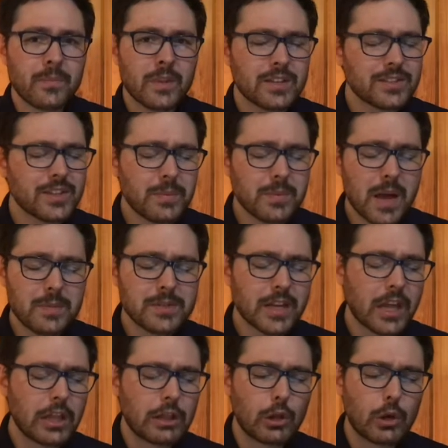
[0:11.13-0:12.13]
Sometimes it
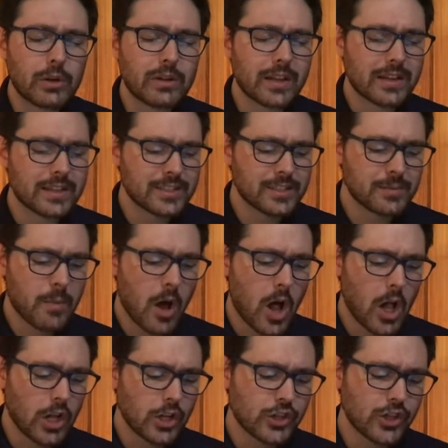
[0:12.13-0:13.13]
can look like a
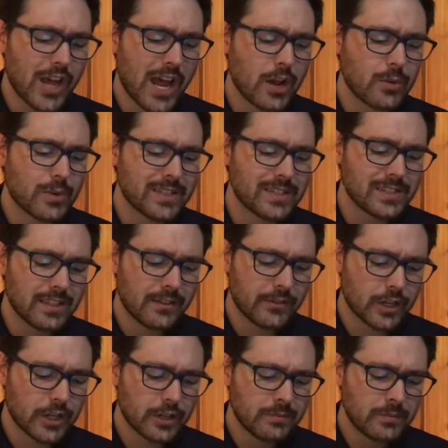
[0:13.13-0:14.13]
small, shadowy
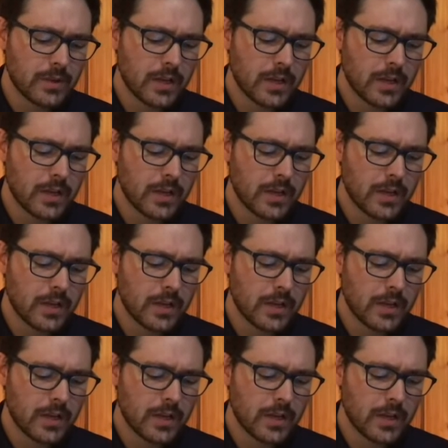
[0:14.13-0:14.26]
sliver.